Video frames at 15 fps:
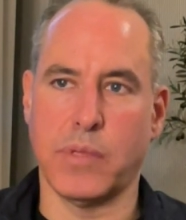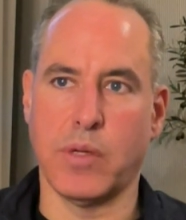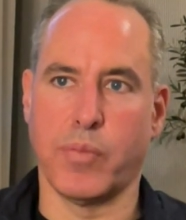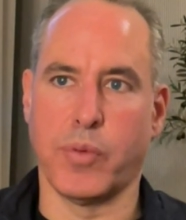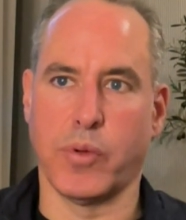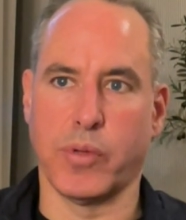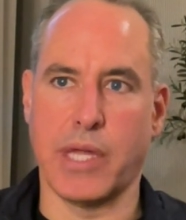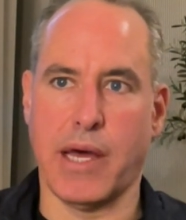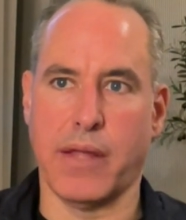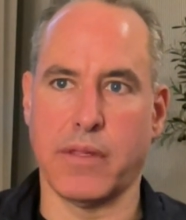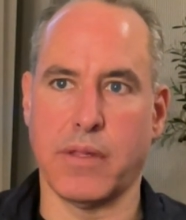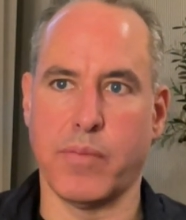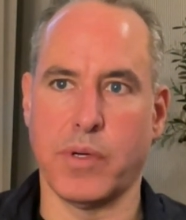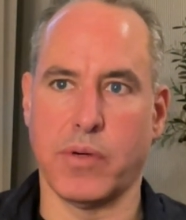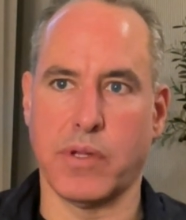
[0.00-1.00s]
pull down the
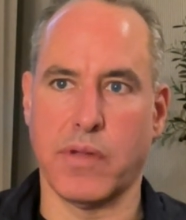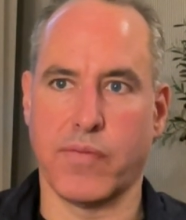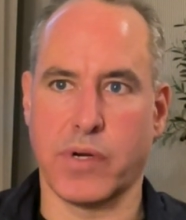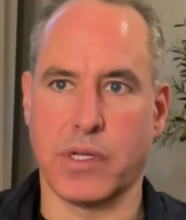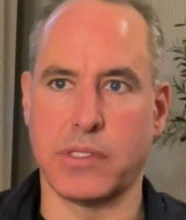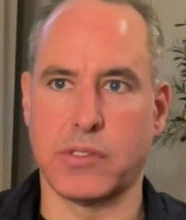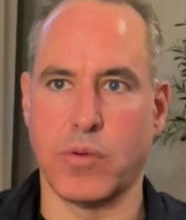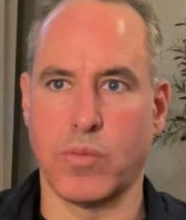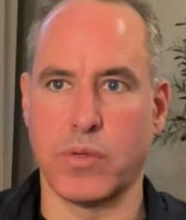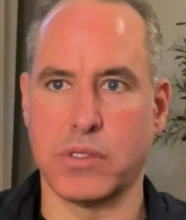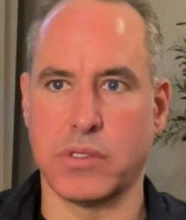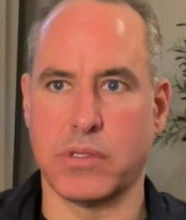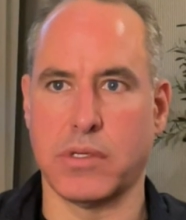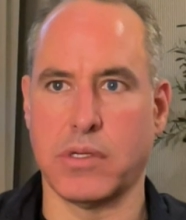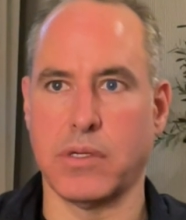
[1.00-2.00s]
ability for
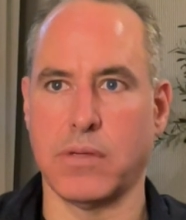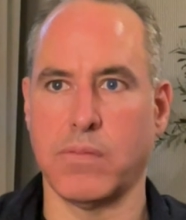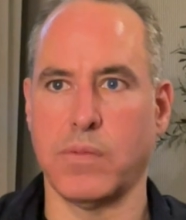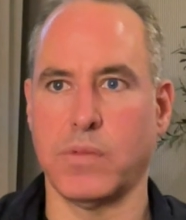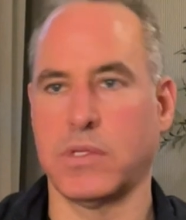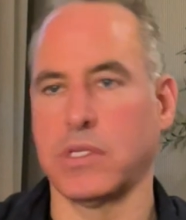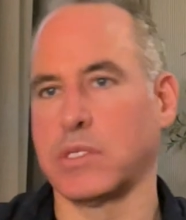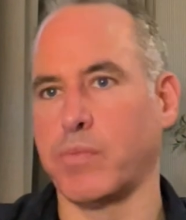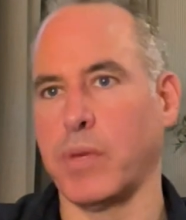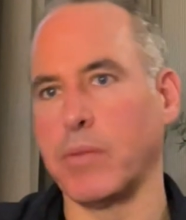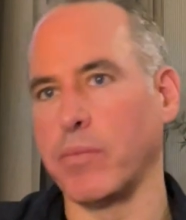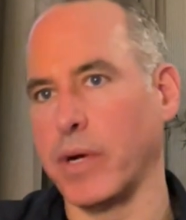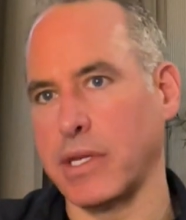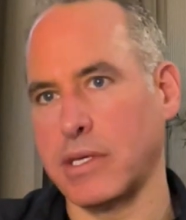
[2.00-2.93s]
consumers to spend money.